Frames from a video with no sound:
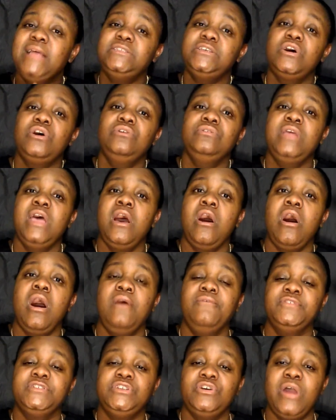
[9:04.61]
told that
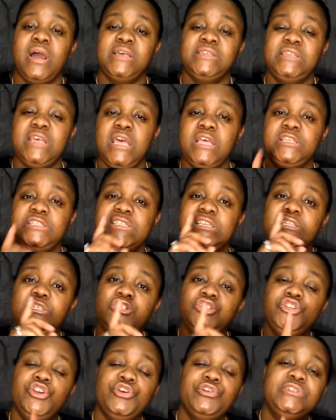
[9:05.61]
officer, I said,
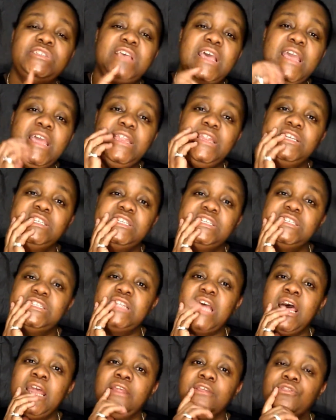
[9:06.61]
since you're saying this is
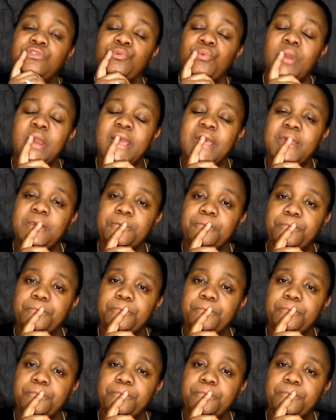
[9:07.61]
not a threat,